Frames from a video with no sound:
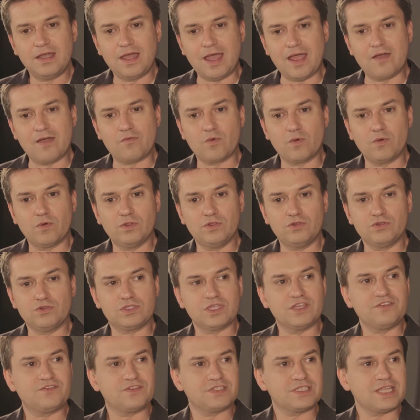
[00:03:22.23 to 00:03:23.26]
and we'll use
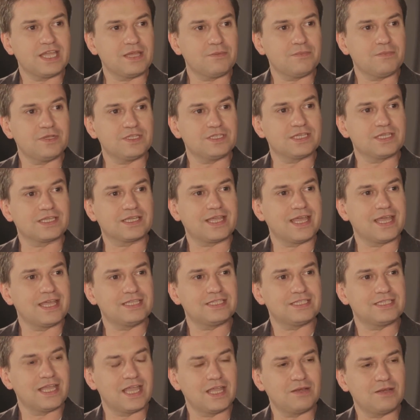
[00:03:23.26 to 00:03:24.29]
if statements and
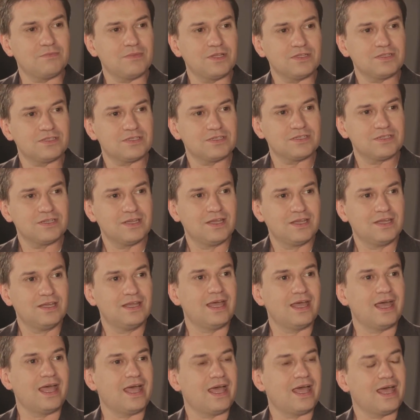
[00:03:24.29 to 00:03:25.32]
case statements,
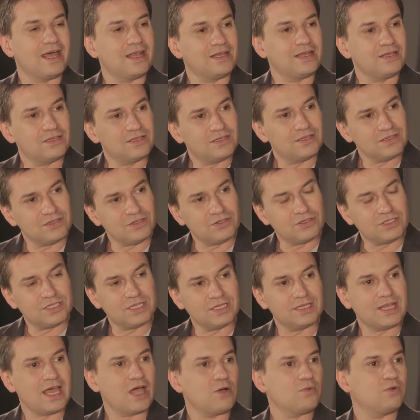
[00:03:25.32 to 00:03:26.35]
and you
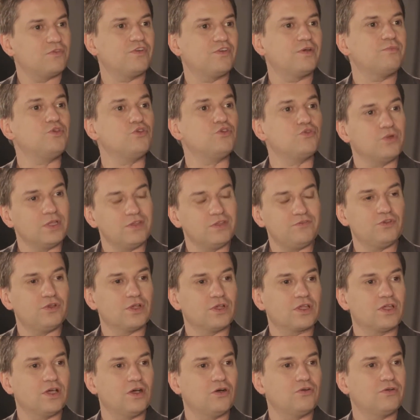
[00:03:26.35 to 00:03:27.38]
sit down with them, you review
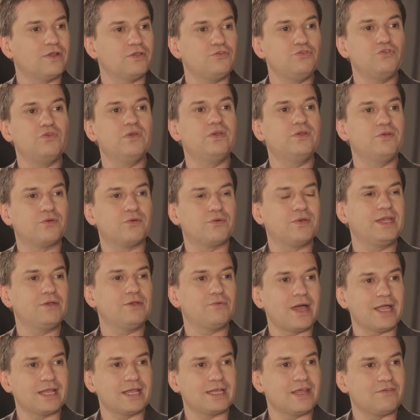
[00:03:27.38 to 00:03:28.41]
the code, and you
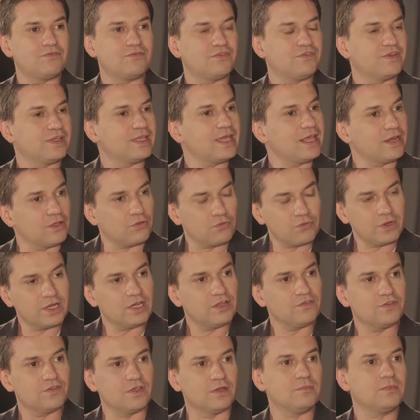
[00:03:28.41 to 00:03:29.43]
rewrite everything, getting rid
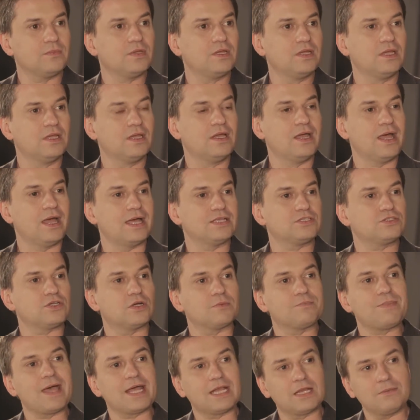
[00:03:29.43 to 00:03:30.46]
of them, and
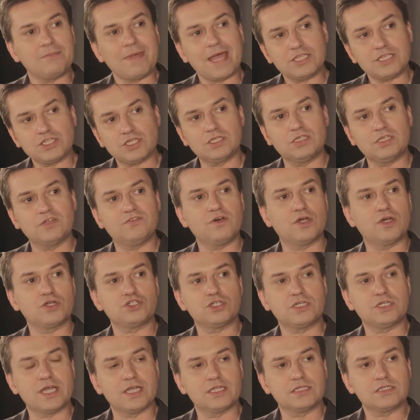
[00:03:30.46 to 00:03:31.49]
start pattern matching in the
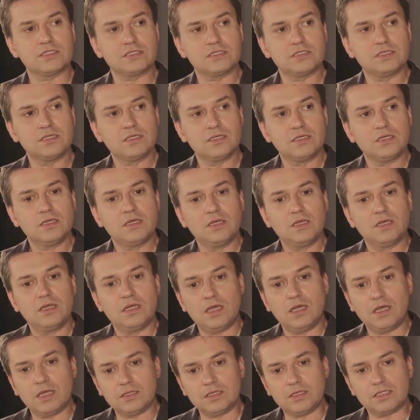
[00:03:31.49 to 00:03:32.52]
function heads.
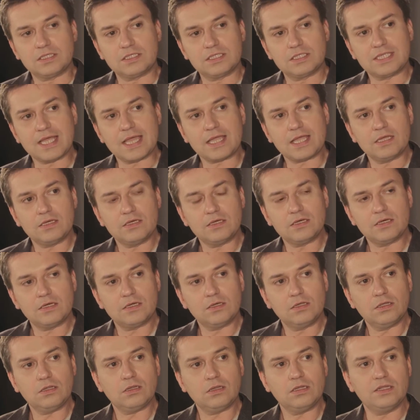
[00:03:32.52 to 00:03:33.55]
The second
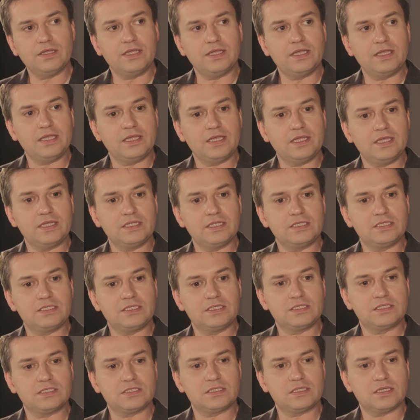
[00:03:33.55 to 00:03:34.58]
hurdle
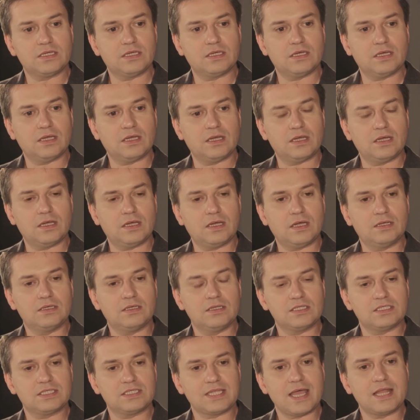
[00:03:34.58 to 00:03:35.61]
is
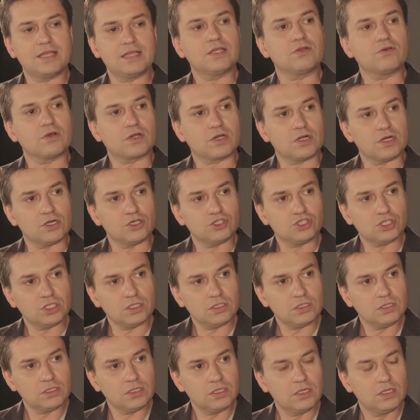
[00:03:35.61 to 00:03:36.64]
understanding
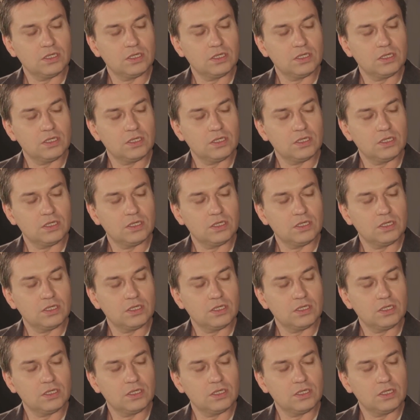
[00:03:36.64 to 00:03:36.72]
recursion,